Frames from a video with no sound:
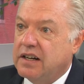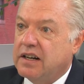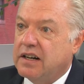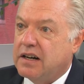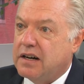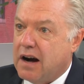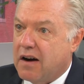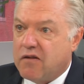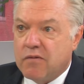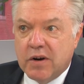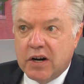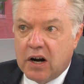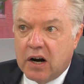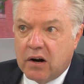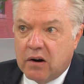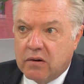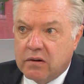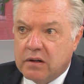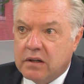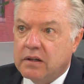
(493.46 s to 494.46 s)
government
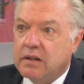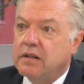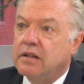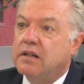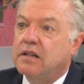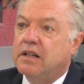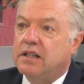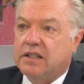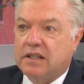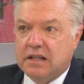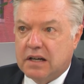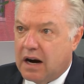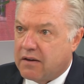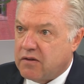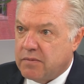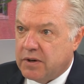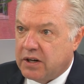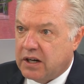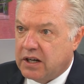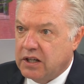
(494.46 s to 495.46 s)
owned, it's
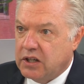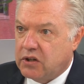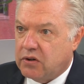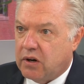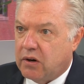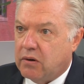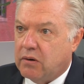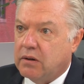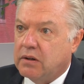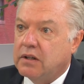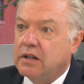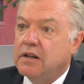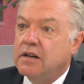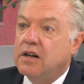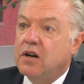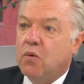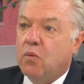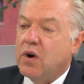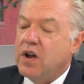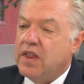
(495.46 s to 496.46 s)
government controlled.
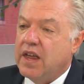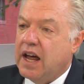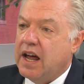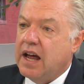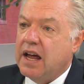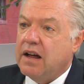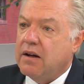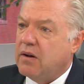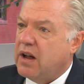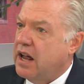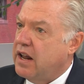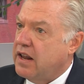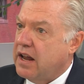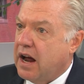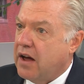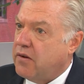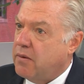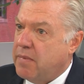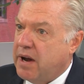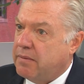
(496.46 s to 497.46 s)
When they and the
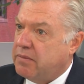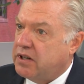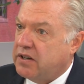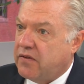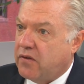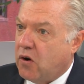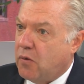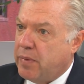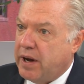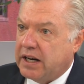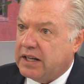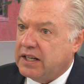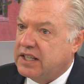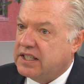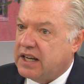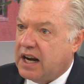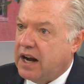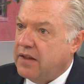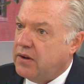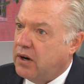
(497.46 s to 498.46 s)
other members of OPEC
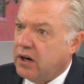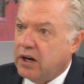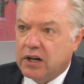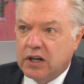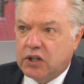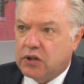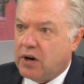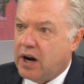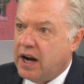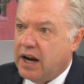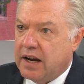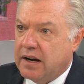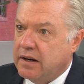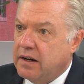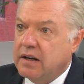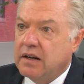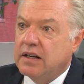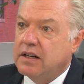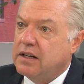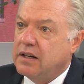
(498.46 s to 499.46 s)
decide they're going to try and
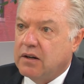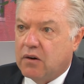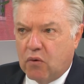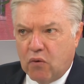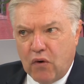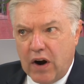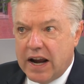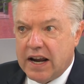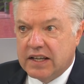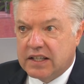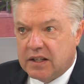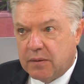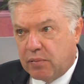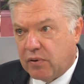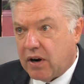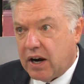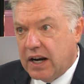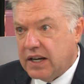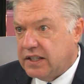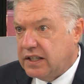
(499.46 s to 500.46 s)
raise the
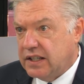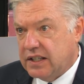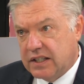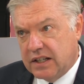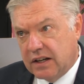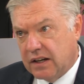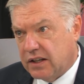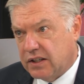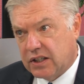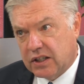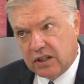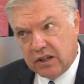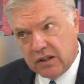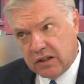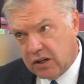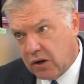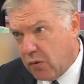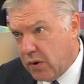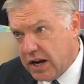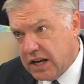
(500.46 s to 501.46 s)
prices to
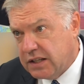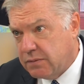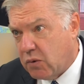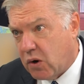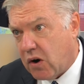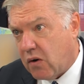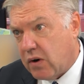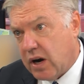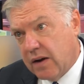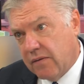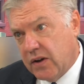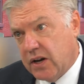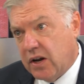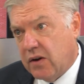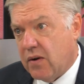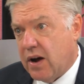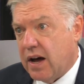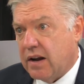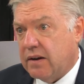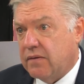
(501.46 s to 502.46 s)
squeeze more revenue
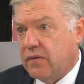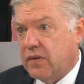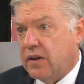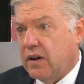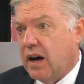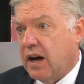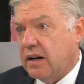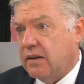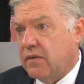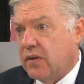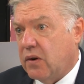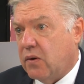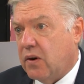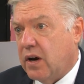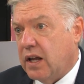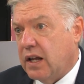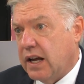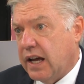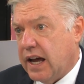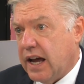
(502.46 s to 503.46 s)
out of the oil
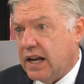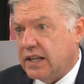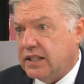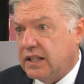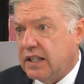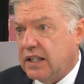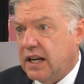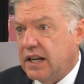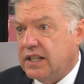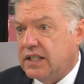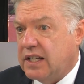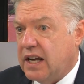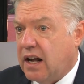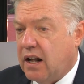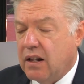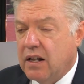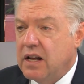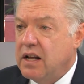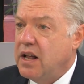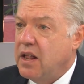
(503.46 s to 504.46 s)
and gas that they sell,
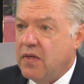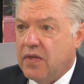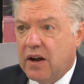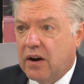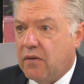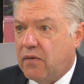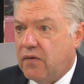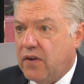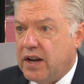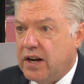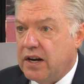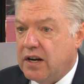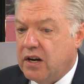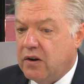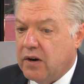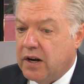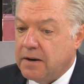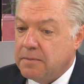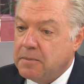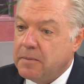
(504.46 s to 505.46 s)
they're free to do
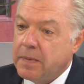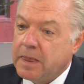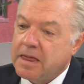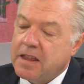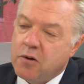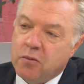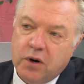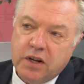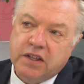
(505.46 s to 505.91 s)
it. What